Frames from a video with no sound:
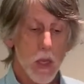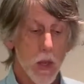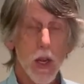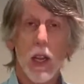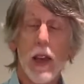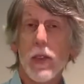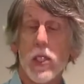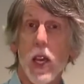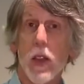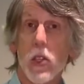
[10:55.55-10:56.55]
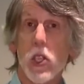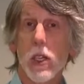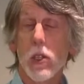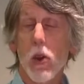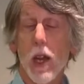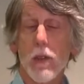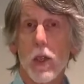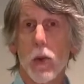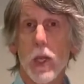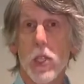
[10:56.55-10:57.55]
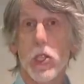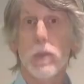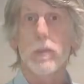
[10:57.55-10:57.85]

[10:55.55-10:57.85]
they're kind of outside the geographical region.